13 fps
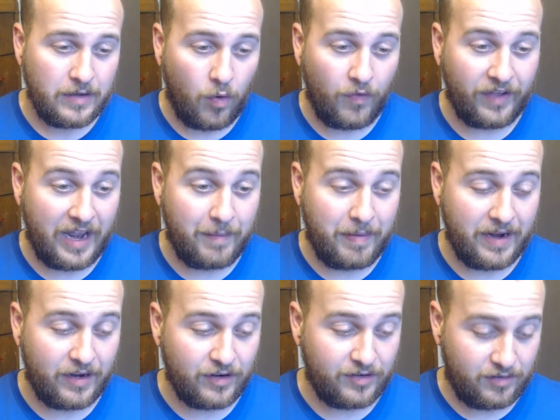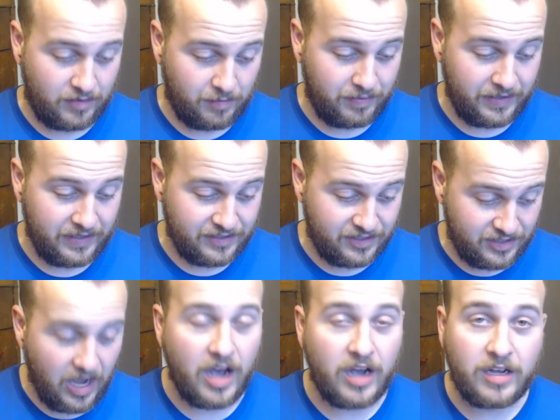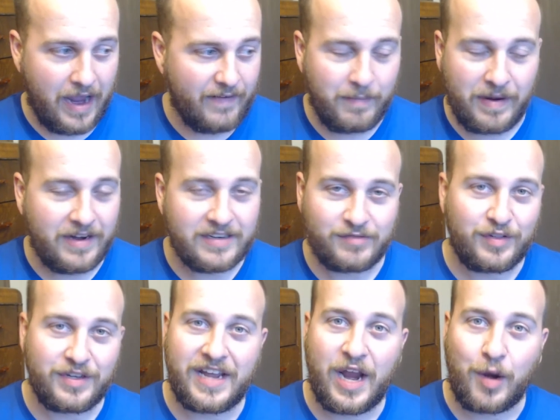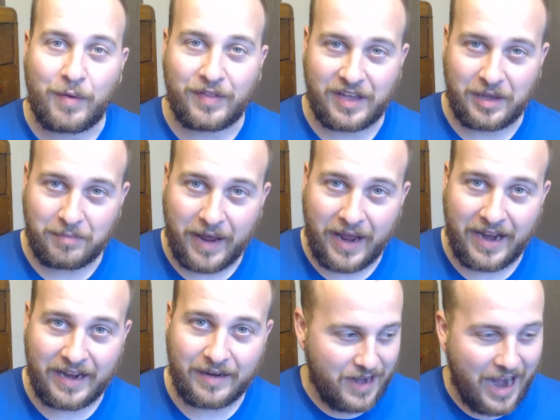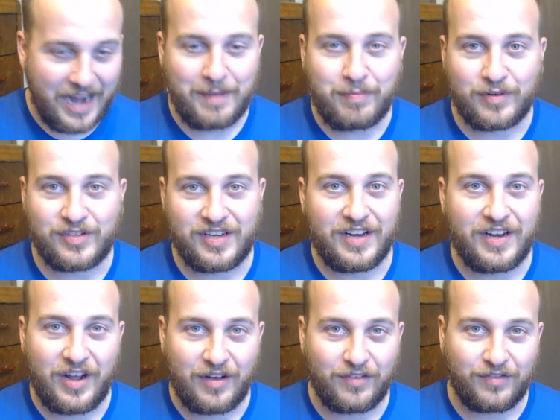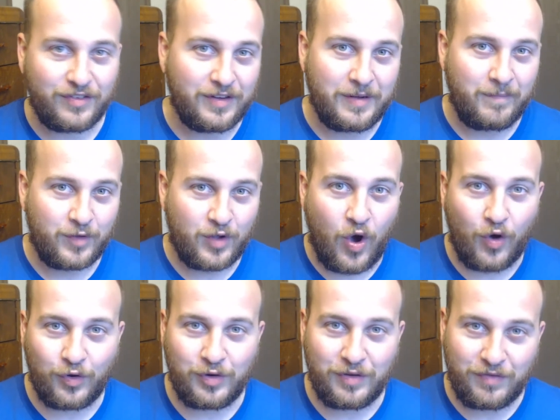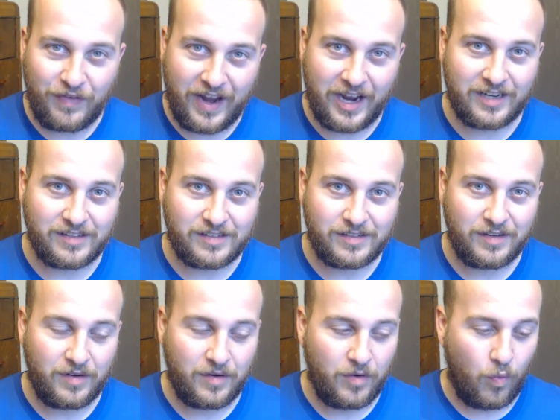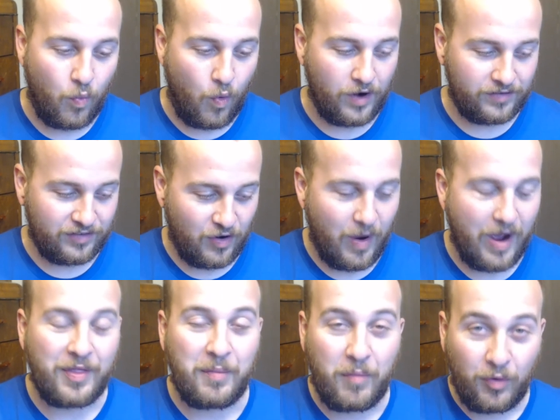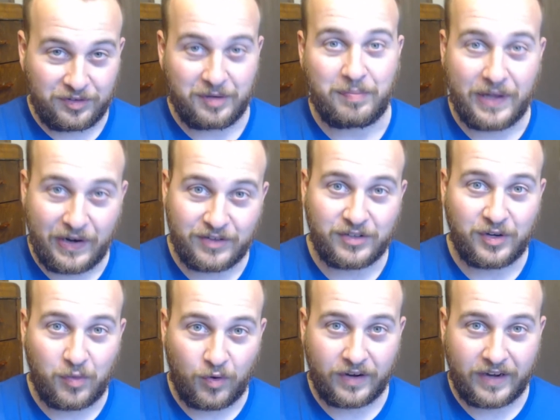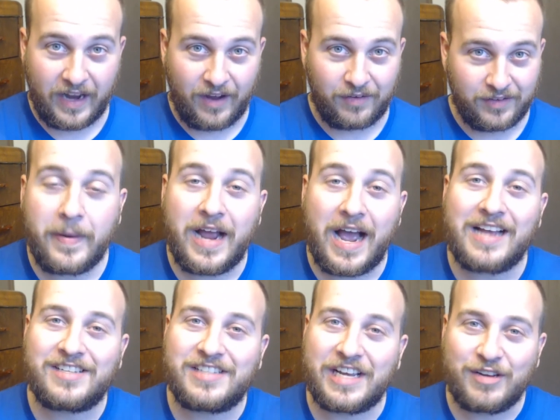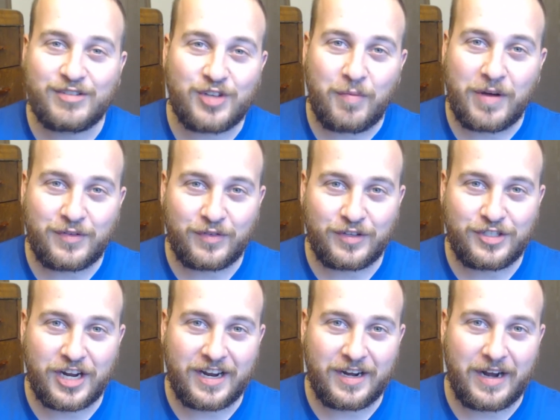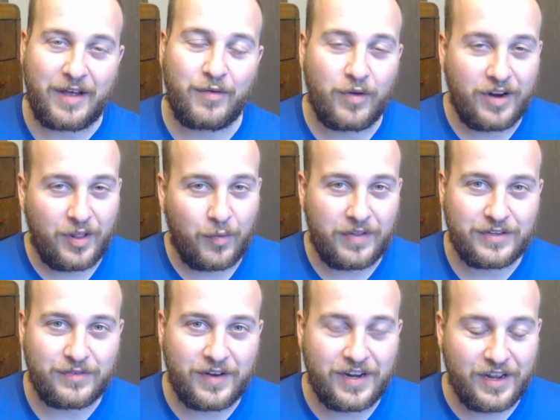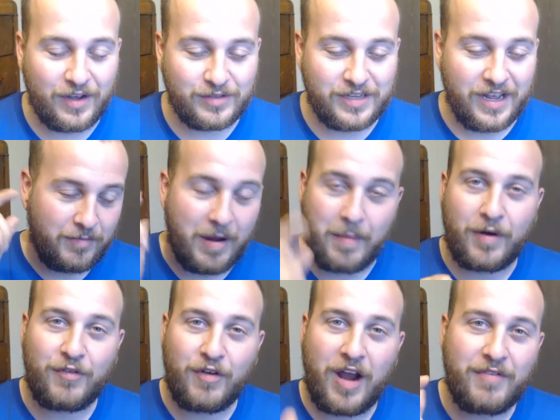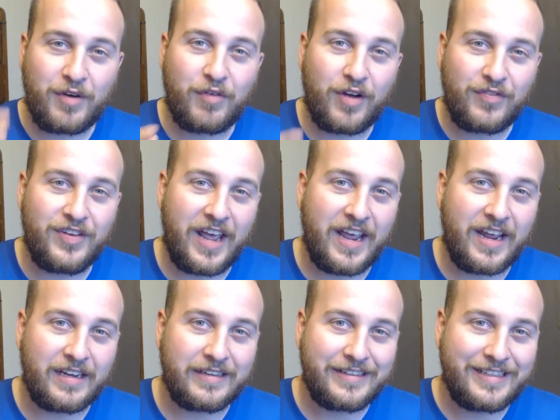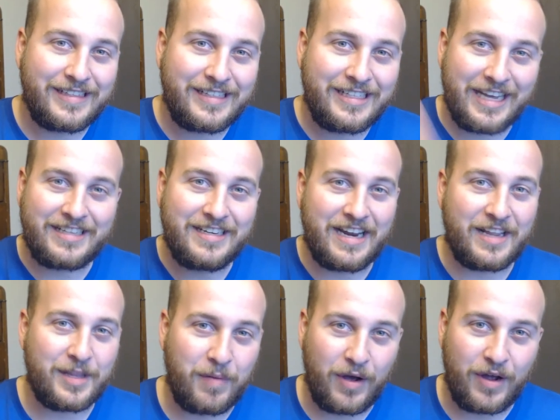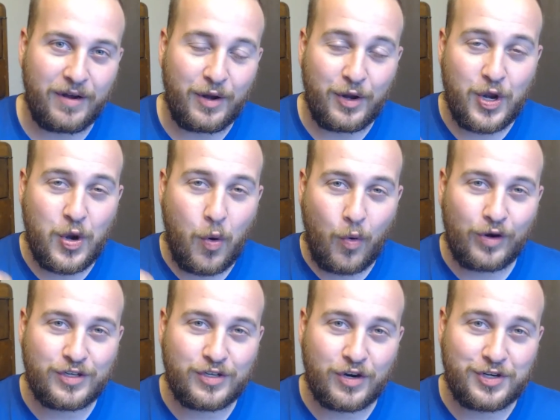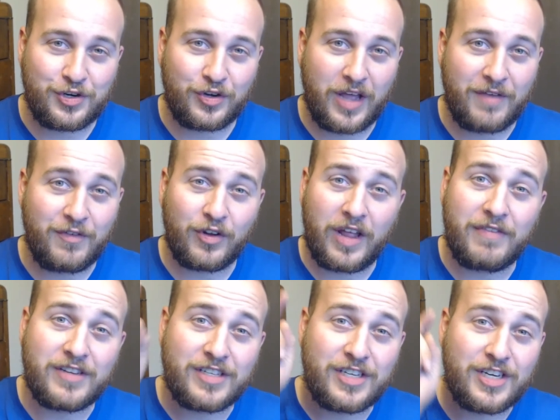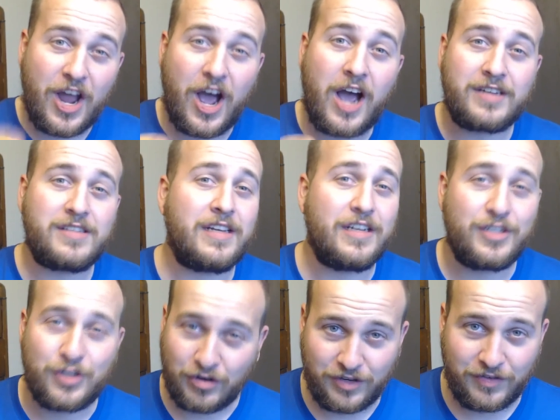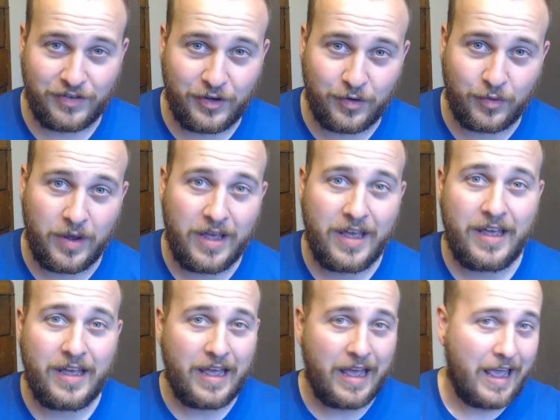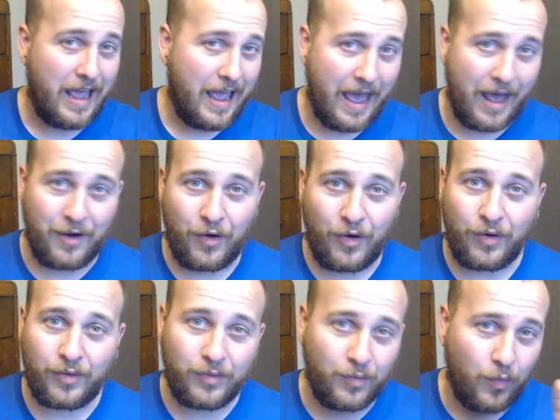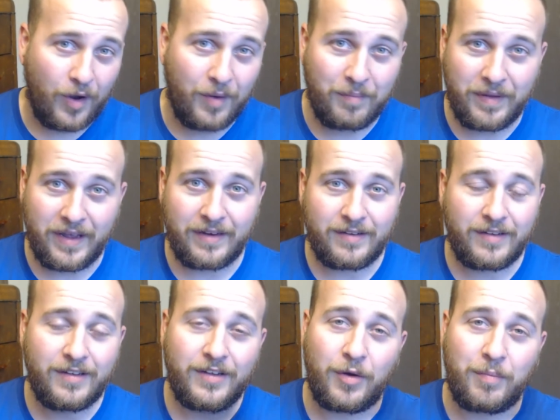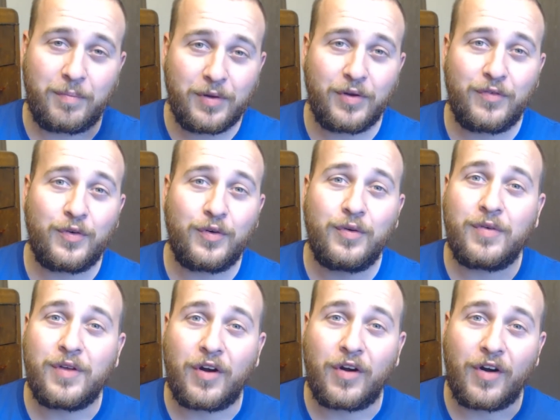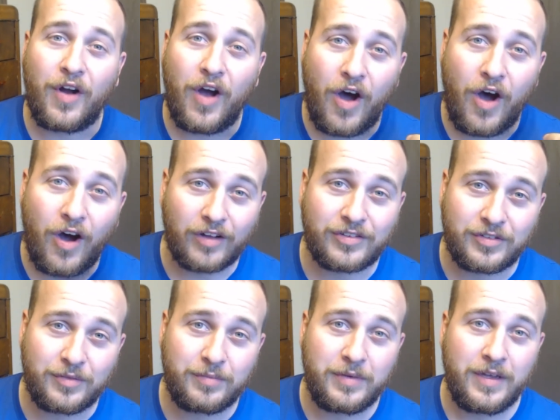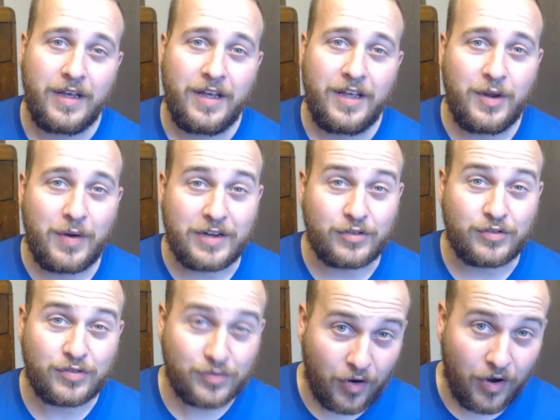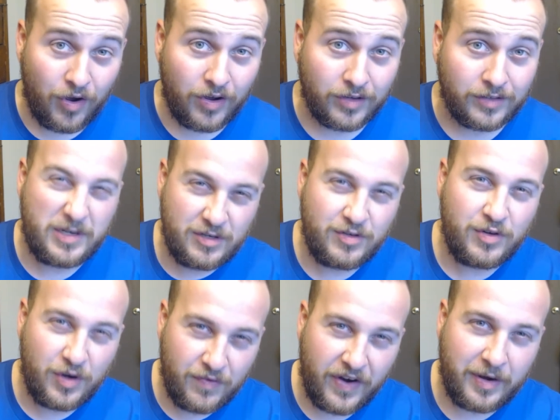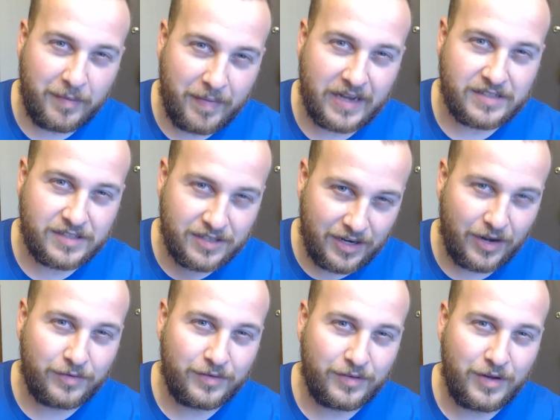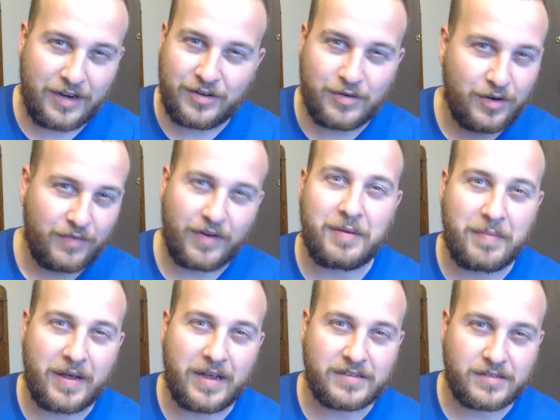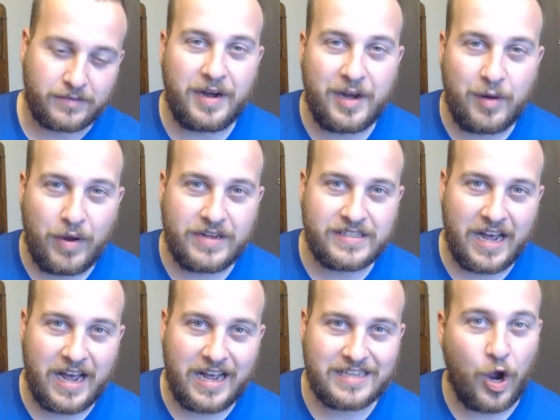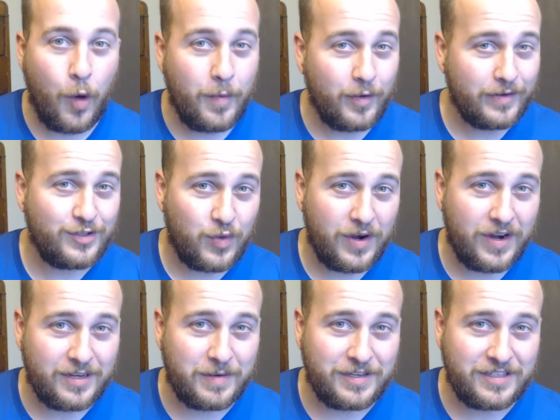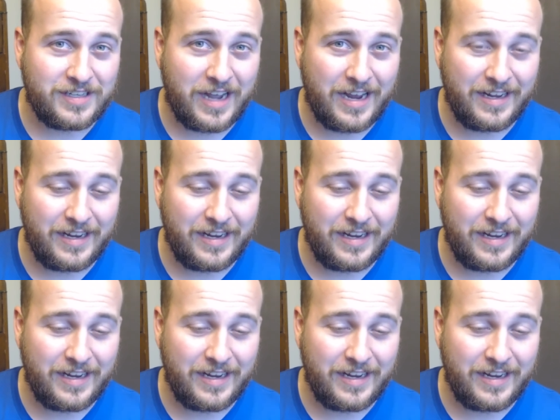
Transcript: or the campaign could completely suck everybody doesn't really care about the campaign 90% of call of duty fans want to know how the multiplayer is going to work out but guys thank you so much for checking out another one of these videos remember if you're having a rough day kick today in the butt you're in charge of your life your life is not in charge of you at all, one bit. You're beautiful. You're awesome. You guys are strong, but you do your very best, you know? You gotta do your very best. But, anyways, guys, I hope you enjoyed it as much as I